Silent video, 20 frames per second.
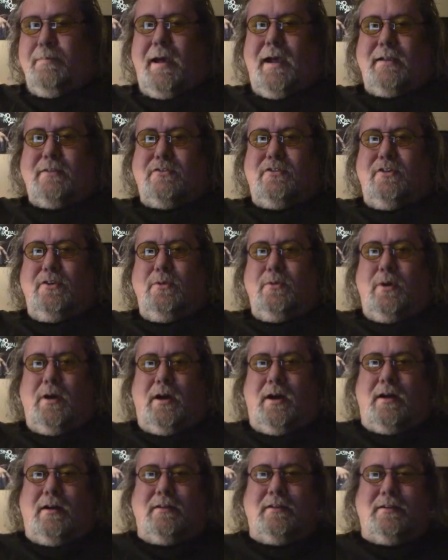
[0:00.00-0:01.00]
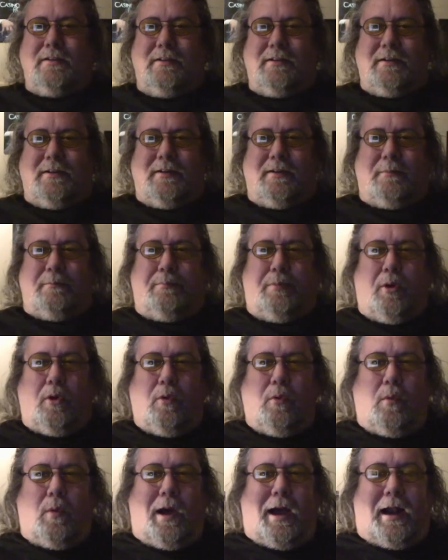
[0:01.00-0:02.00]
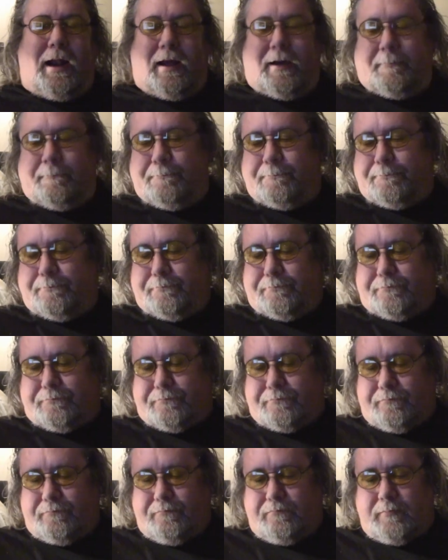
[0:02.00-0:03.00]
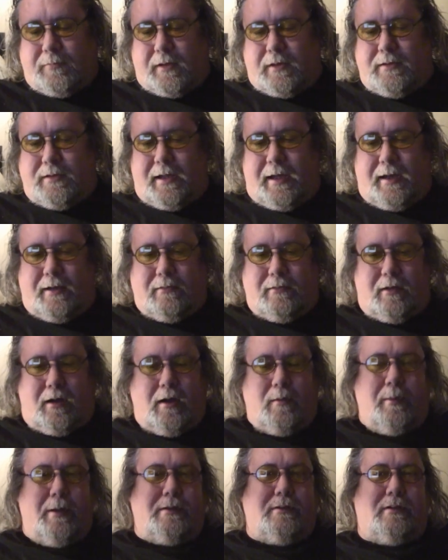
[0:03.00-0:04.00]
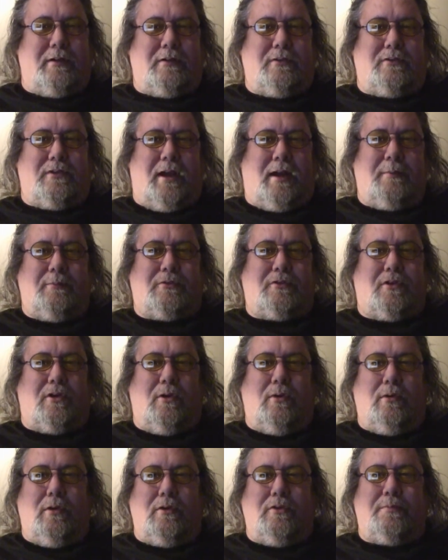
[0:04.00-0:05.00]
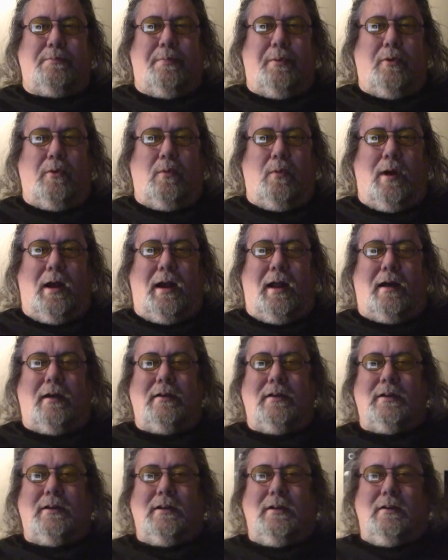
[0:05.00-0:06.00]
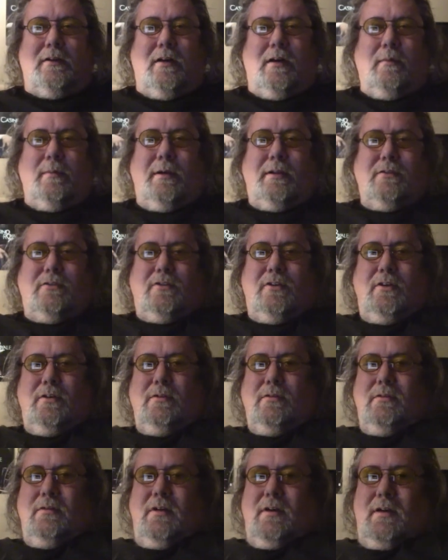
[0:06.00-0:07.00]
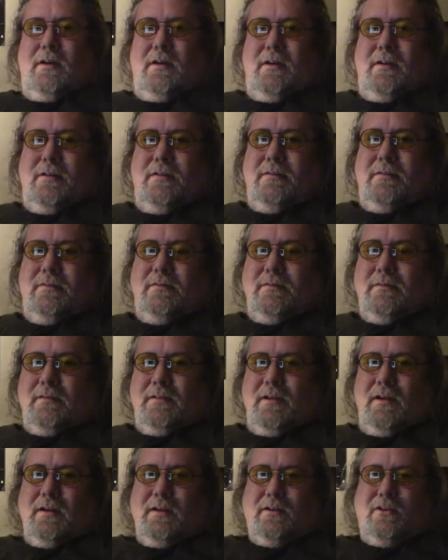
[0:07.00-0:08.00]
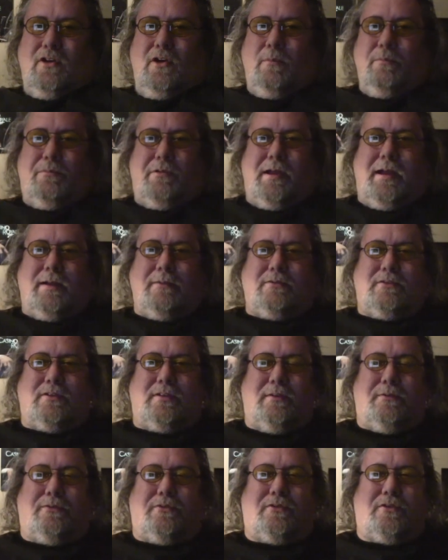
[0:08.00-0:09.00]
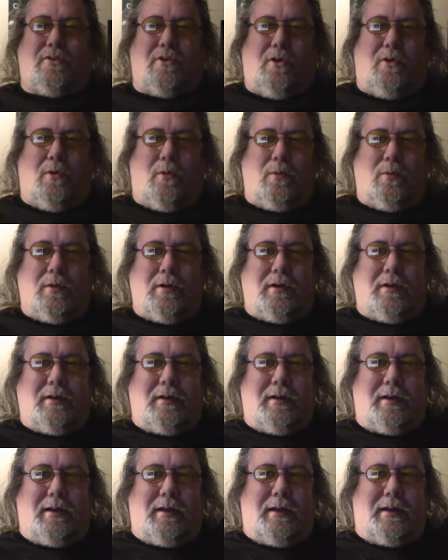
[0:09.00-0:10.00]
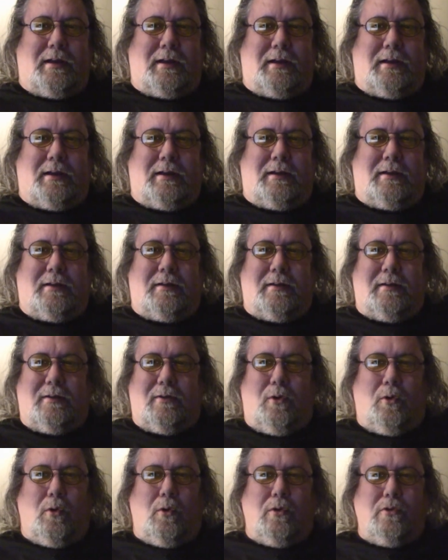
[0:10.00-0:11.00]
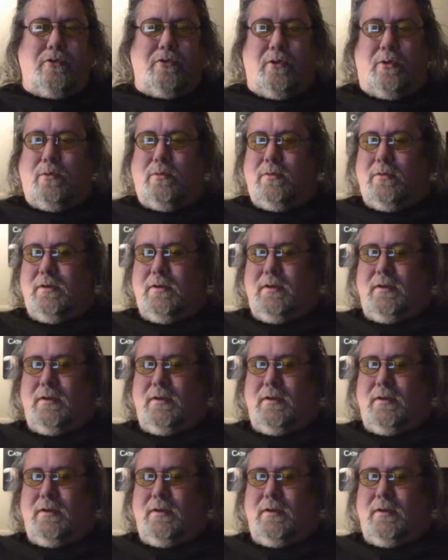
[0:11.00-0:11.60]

back to uh, Paul Weller. Now, I went to the same school as Paul Weller. I went to uh, like a comprehensive school in Horsell